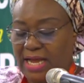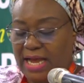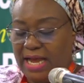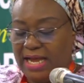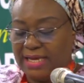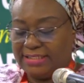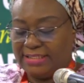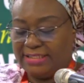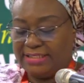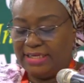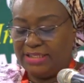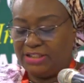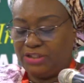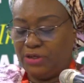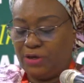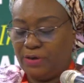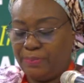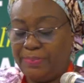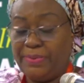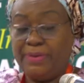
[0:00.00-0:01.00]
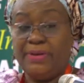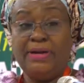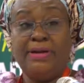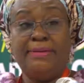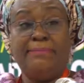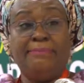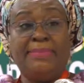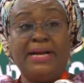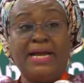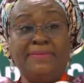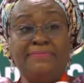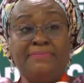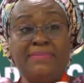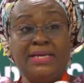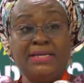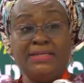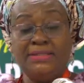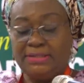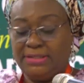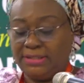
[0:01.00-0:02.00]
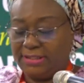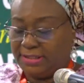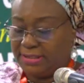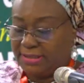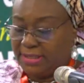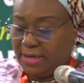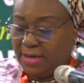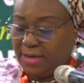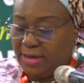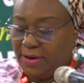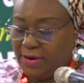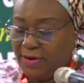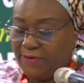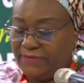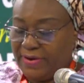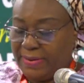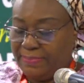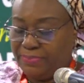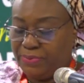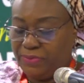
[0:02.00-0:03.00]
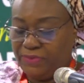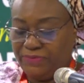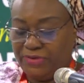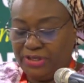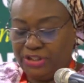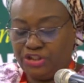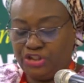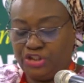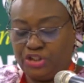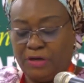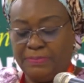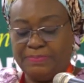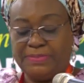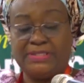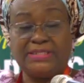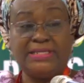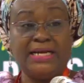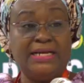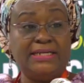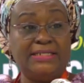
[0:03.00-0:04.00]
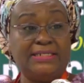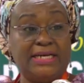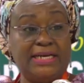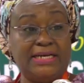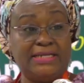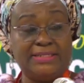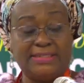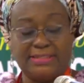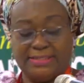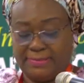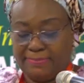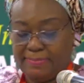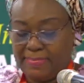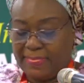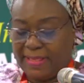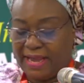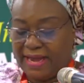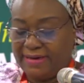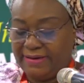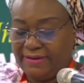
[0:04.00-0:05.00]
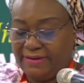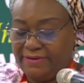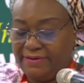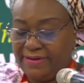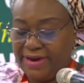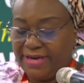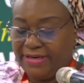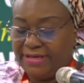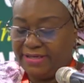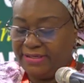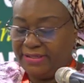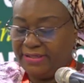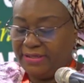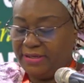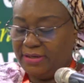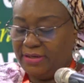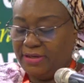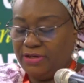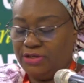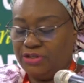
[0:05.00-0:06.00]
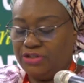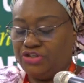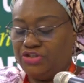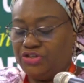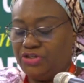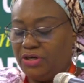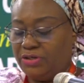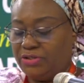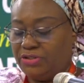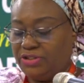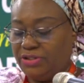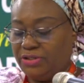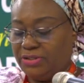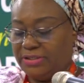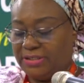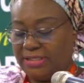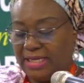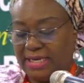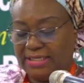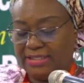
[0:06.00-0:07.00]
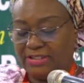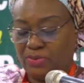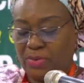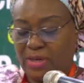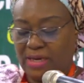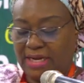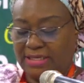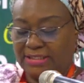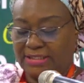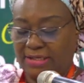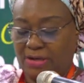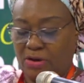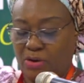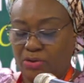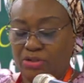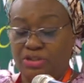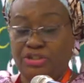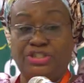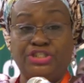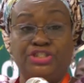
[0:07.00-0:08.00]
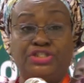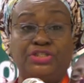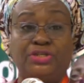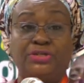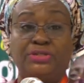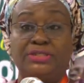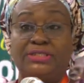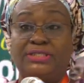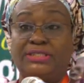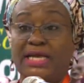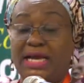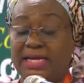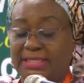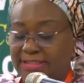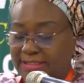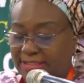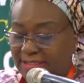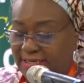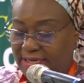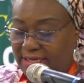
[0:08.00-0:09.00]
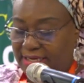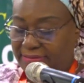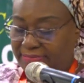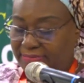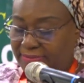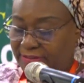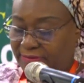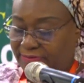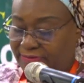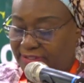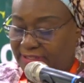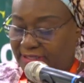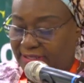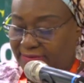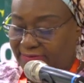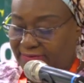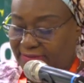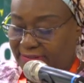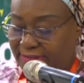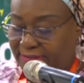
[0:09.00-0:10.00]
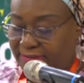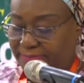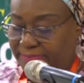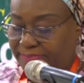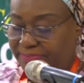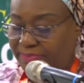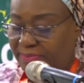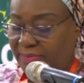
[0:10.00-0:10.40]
are set up by means of approving job standards and grading, structures as well as the conditions and schemes of service.